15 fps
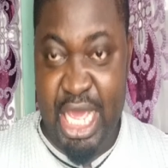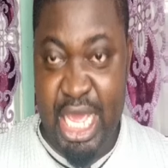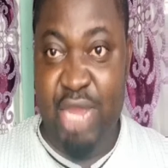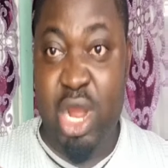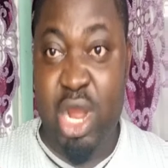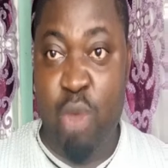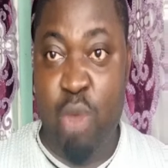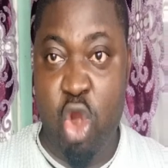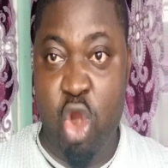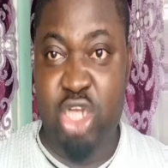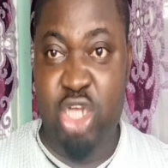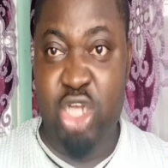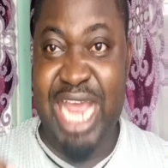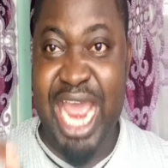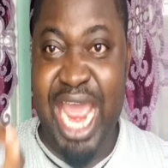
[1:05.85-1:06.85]
In other
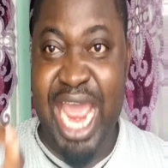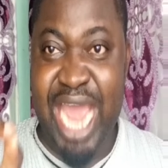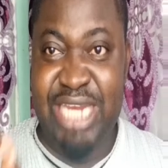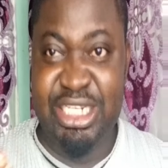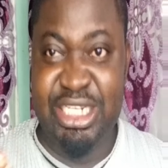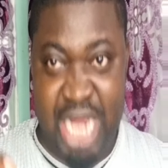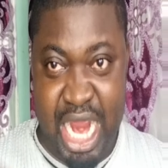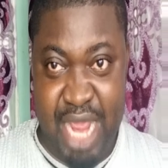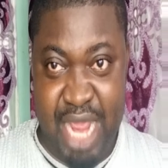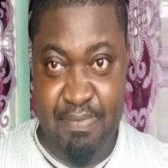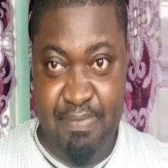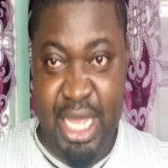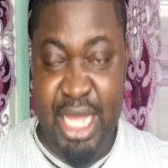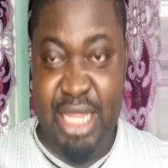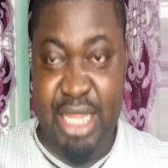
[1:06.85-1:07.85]
words,
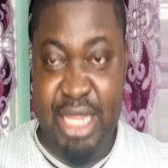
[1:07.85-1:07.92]
anytime